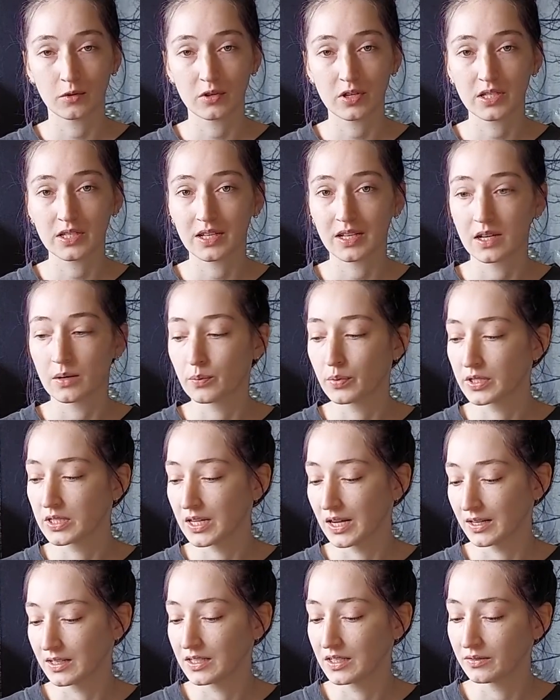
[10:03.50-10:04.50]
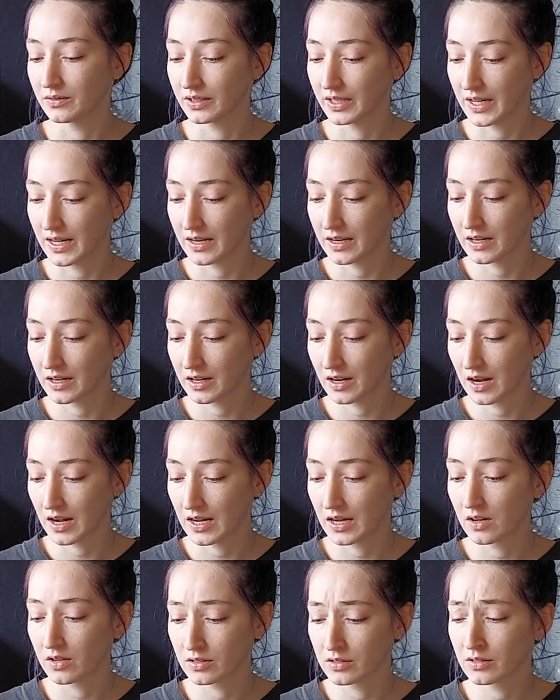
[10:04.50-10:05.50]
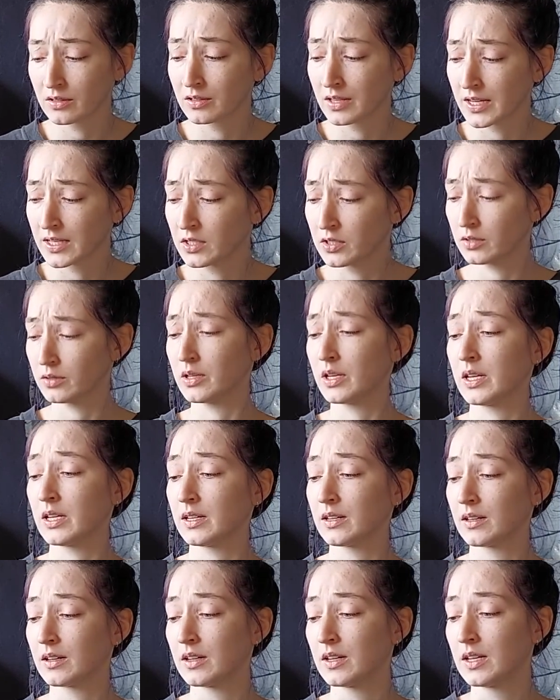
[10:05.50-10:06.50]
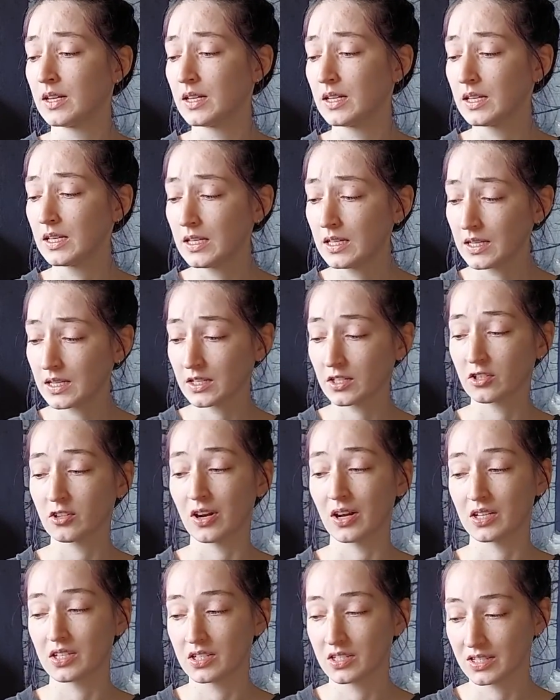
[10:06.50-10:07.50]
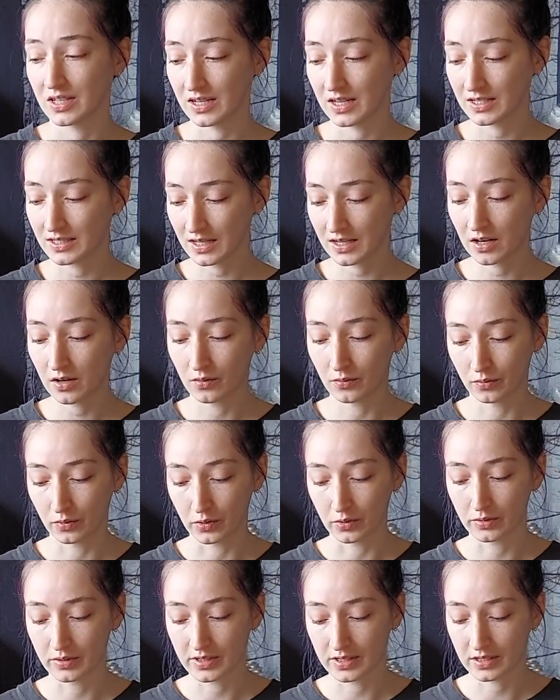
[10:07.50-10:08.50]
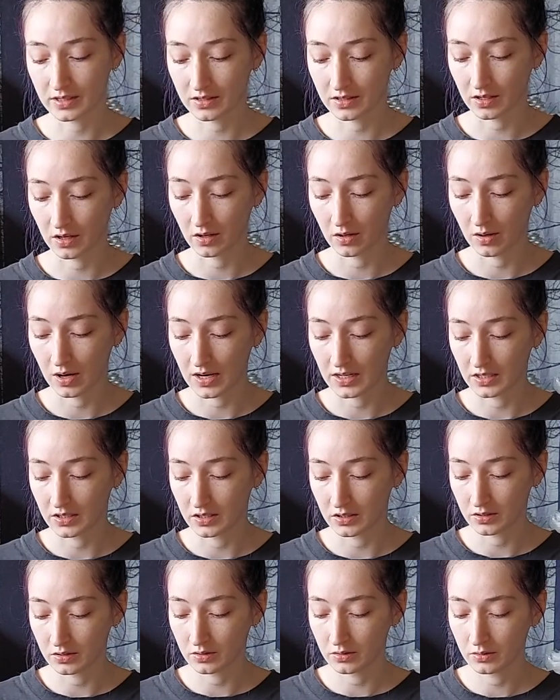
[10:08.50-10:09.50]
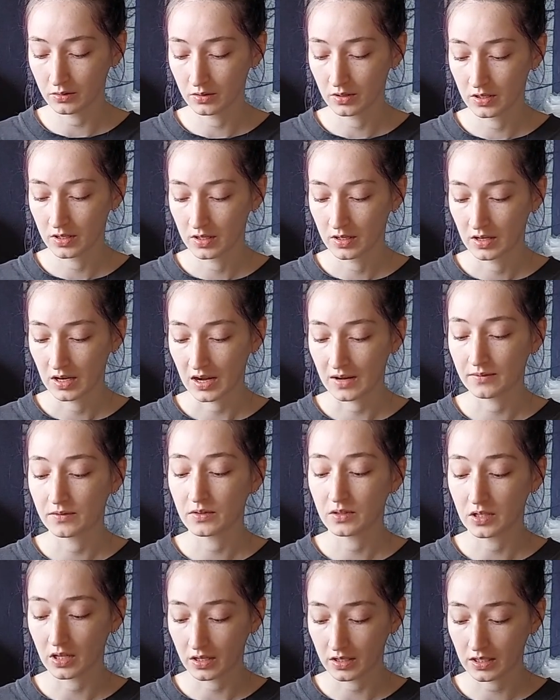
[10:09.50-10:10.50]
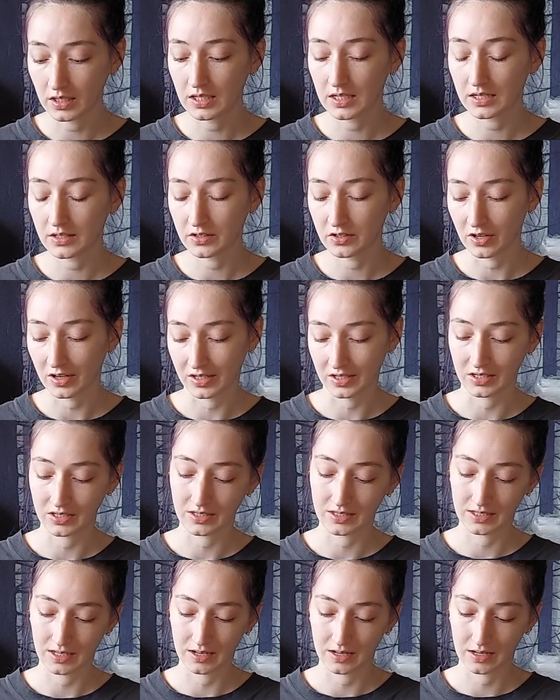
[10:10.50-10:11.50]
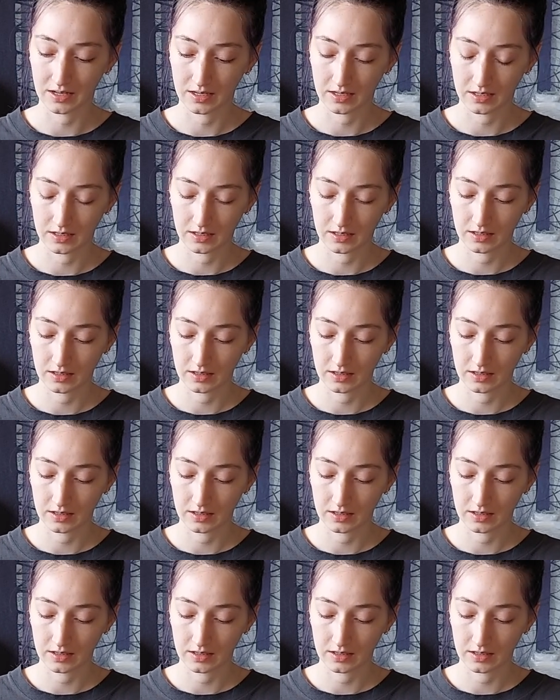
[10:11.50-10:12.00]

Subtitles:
creates like a protective layer. I also like doing heat extractions, like I said, on roots. So I've done heat extractions on